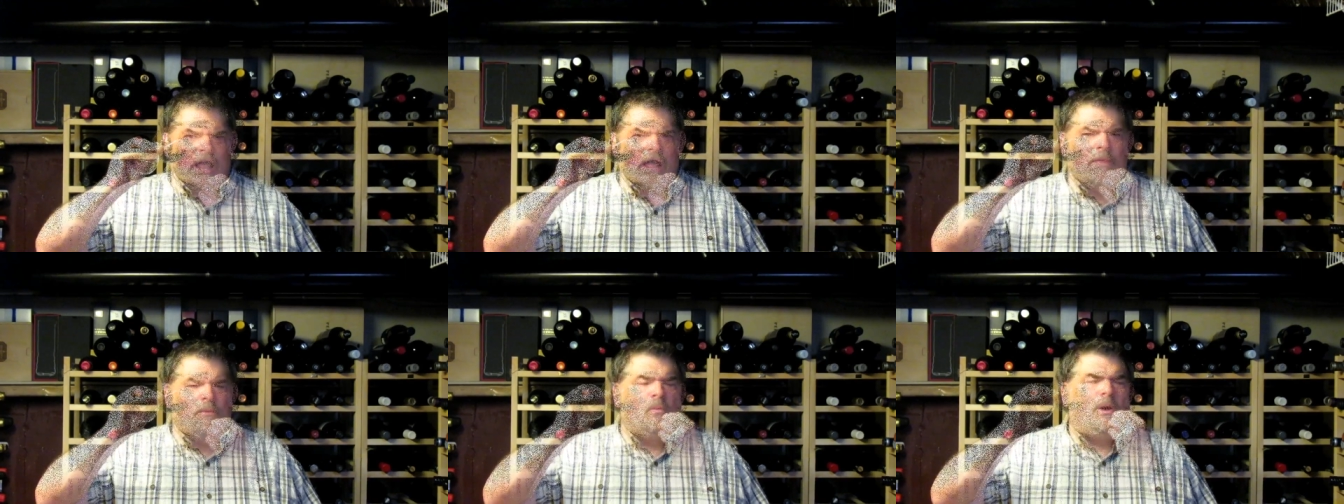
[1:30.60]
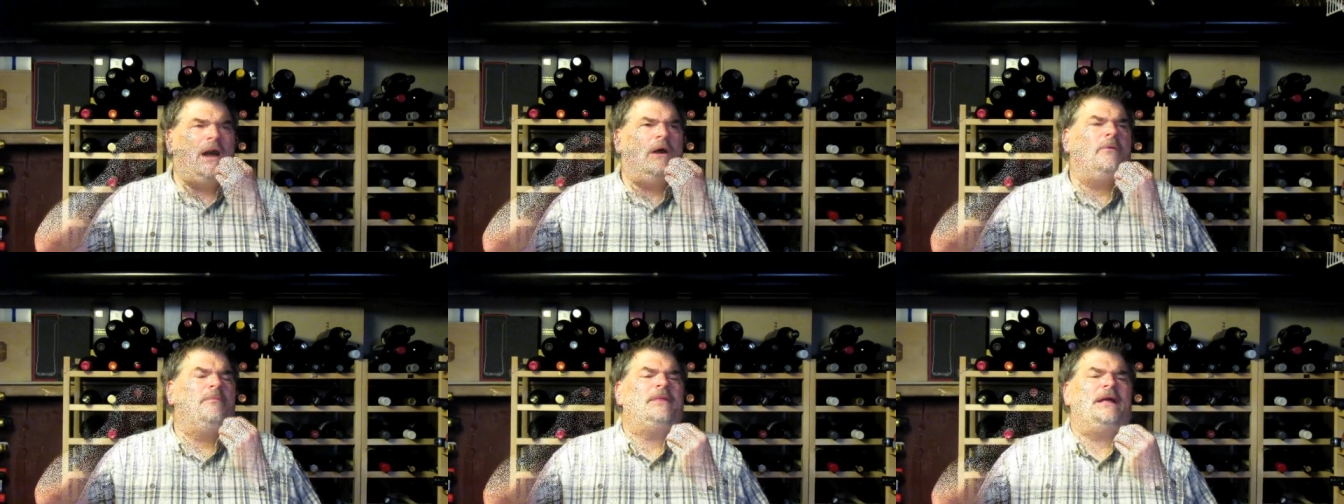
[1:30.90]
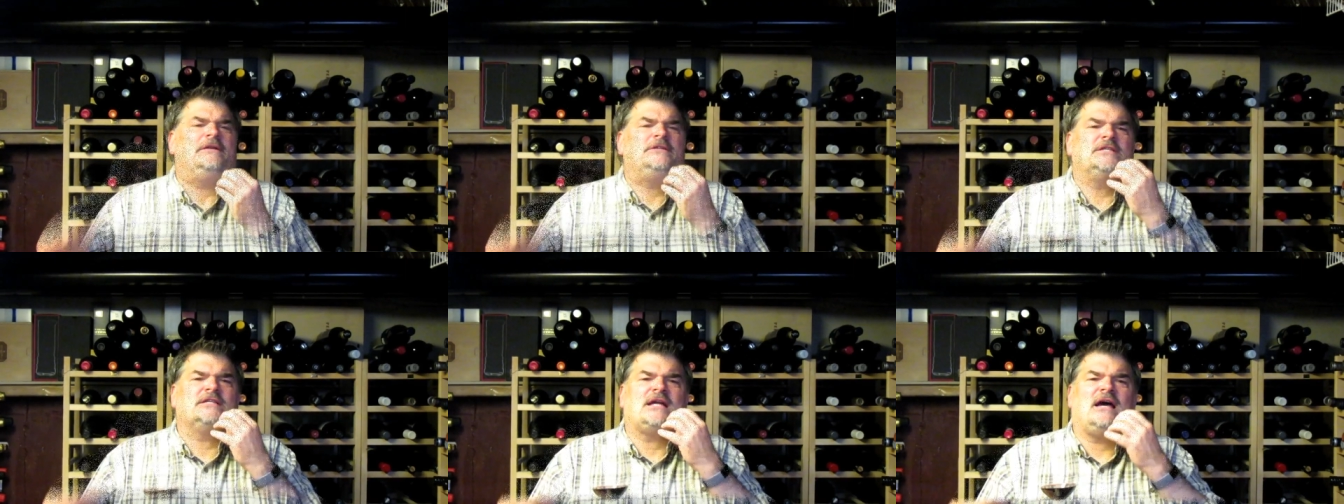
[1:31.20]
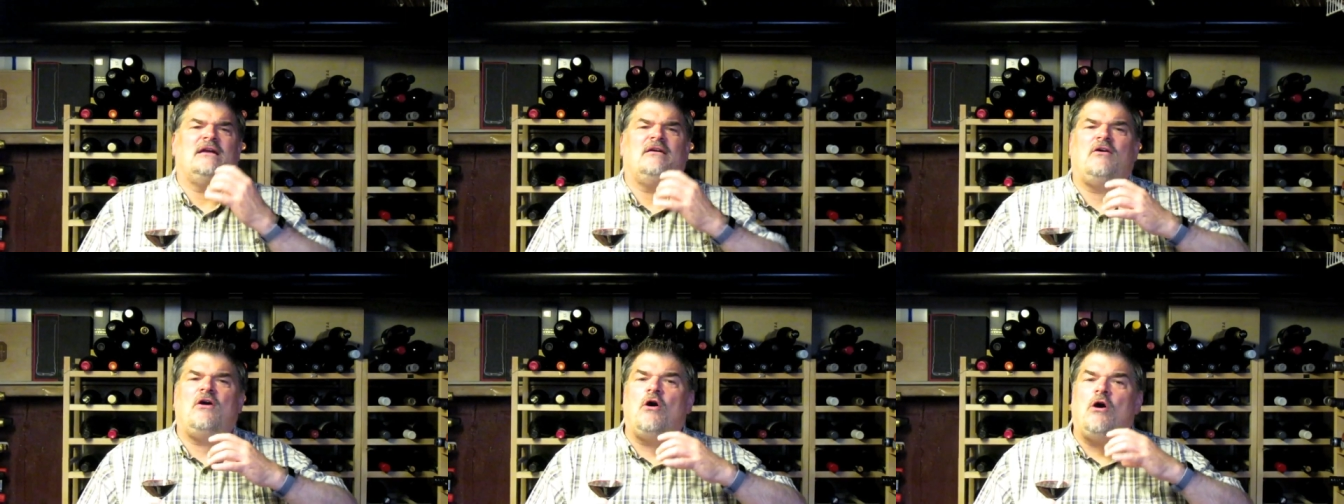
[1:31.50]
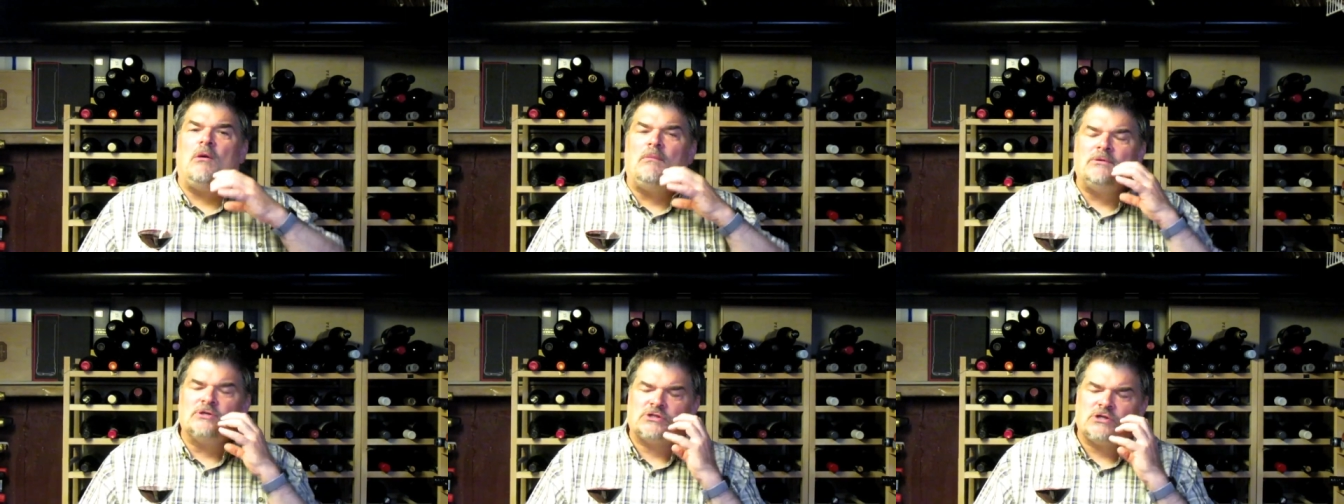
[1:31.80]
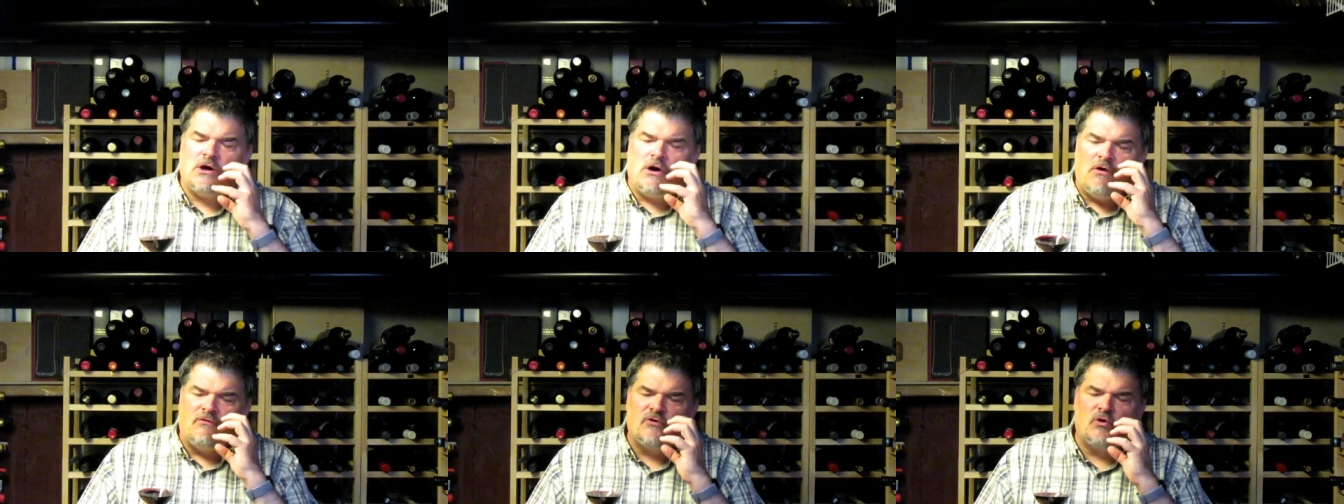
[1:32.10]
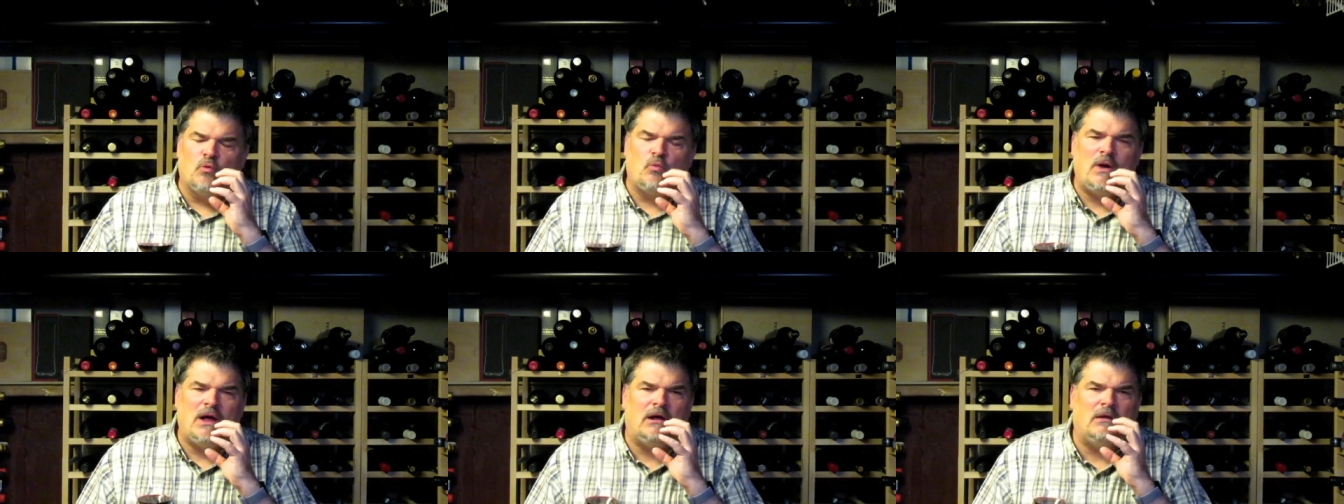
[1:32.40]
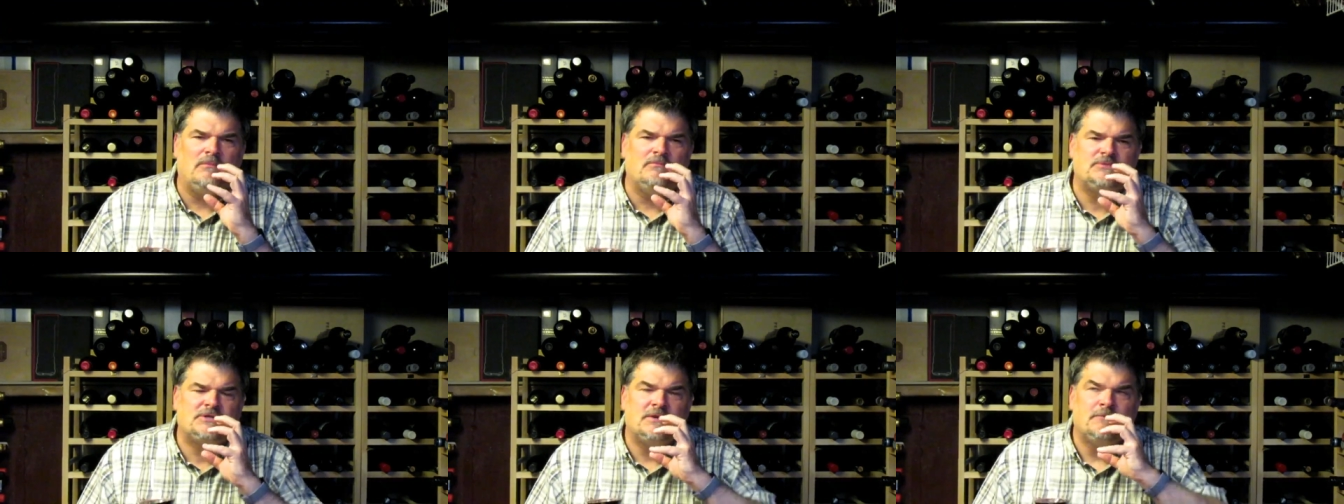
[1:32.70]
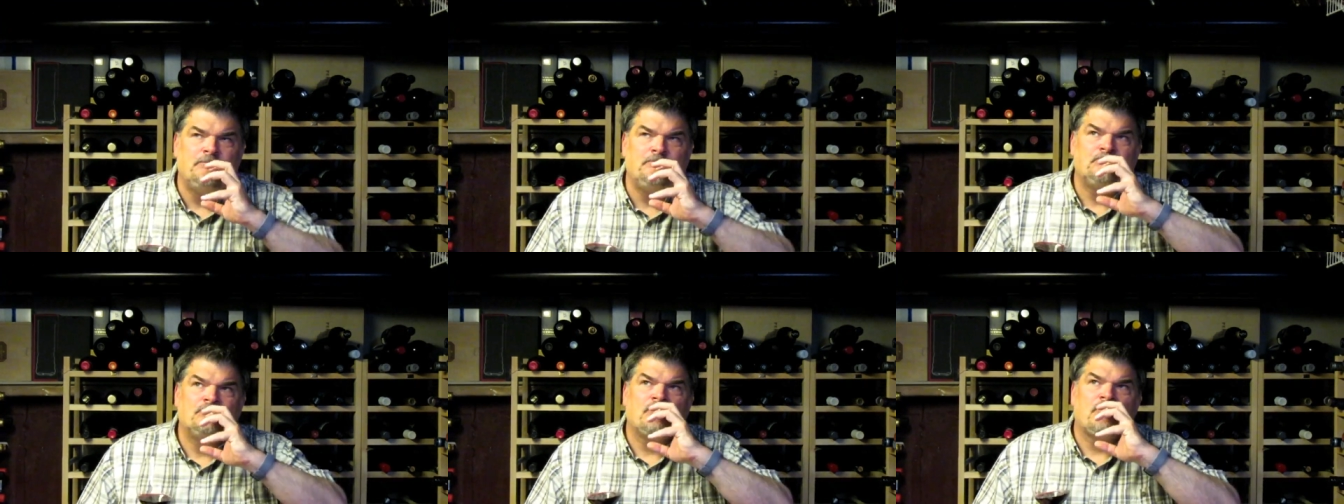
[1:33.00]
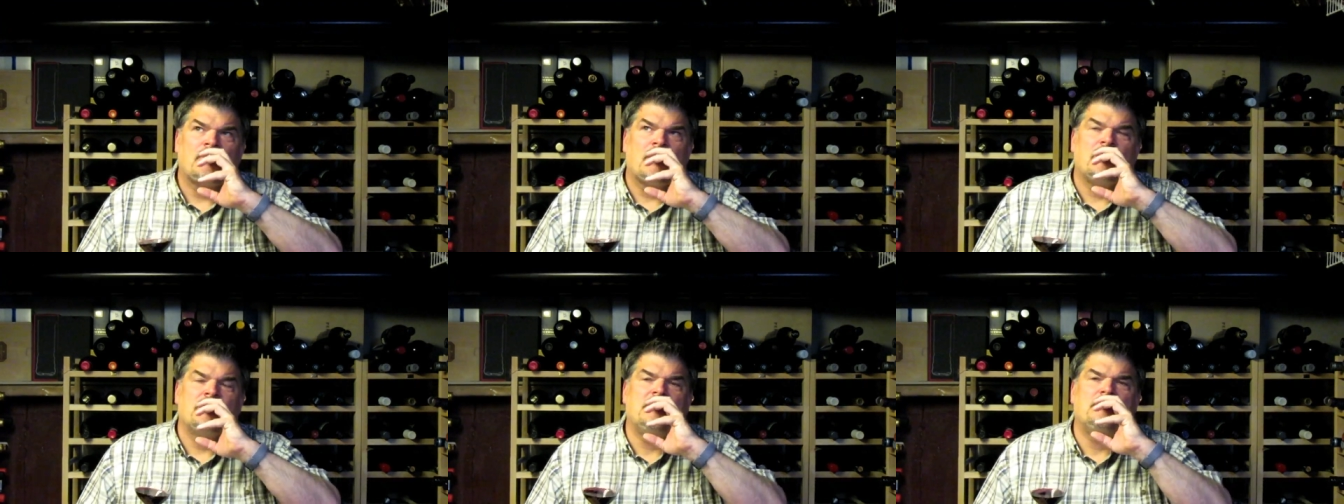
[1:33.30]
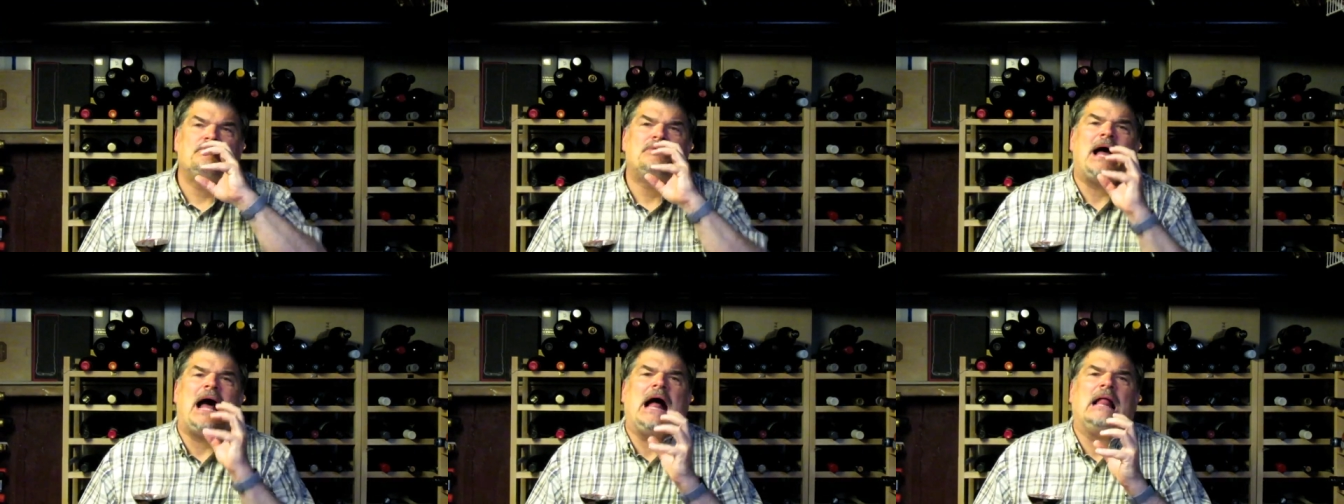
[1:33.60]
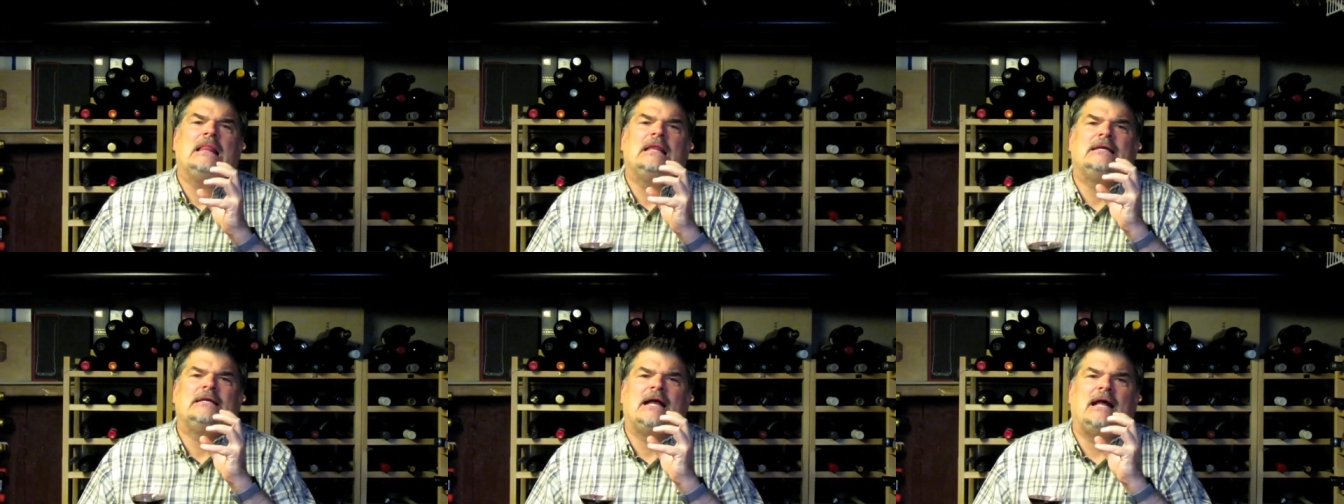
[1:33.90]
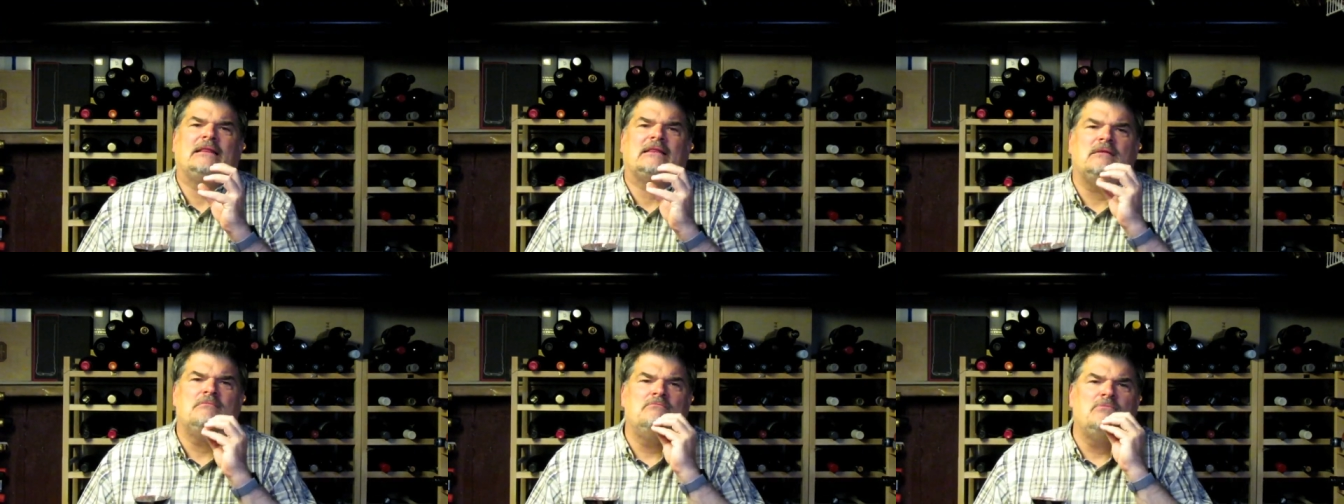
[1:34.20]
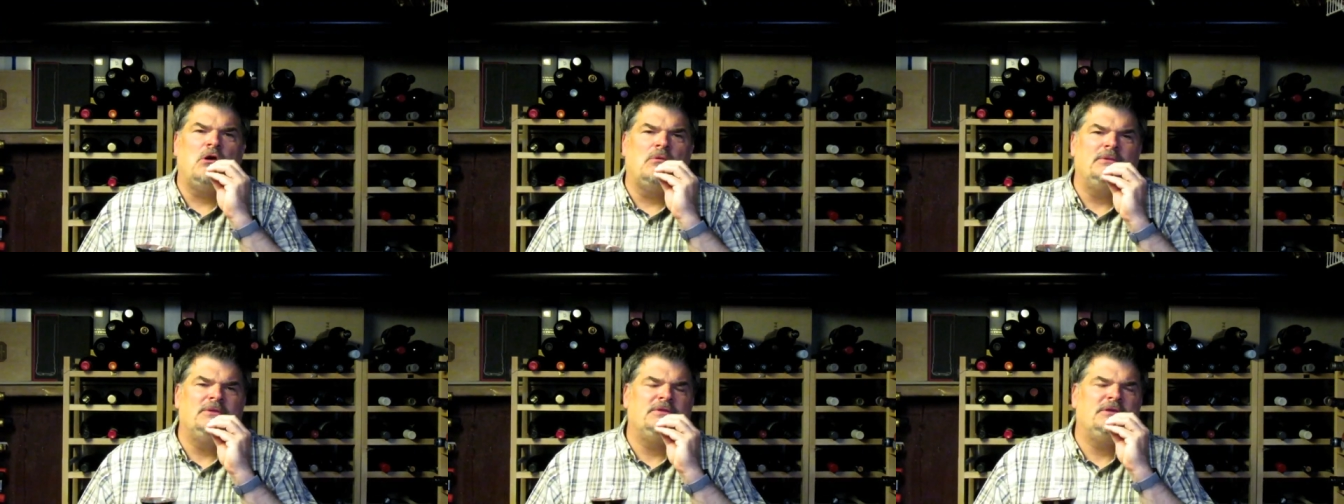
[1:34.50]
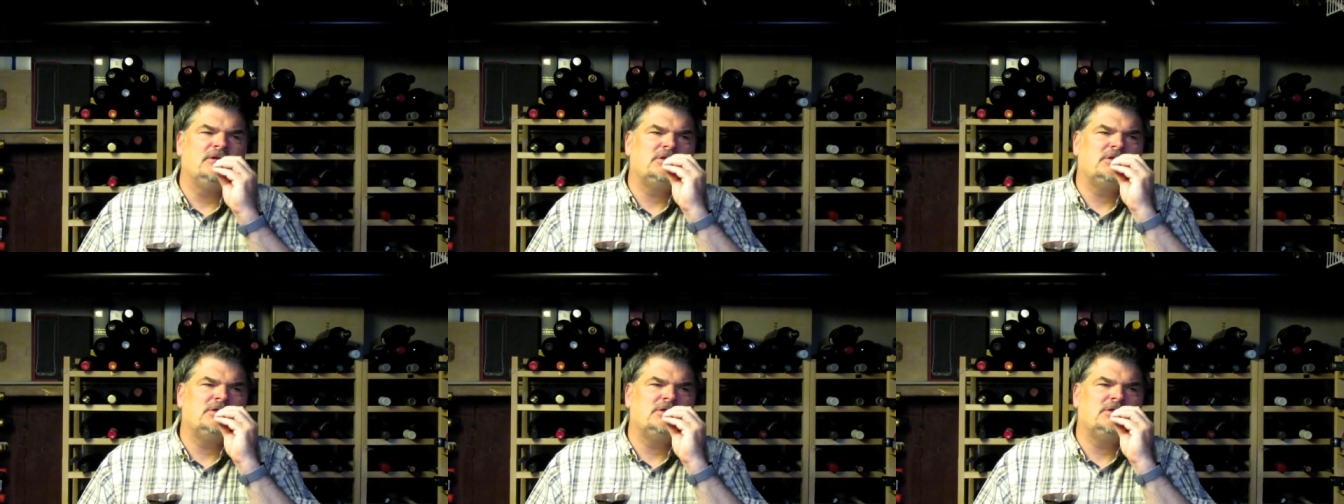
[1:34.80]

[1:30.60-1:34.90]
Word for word: And wow, that just kind of almost overwhelms the palate at the moment.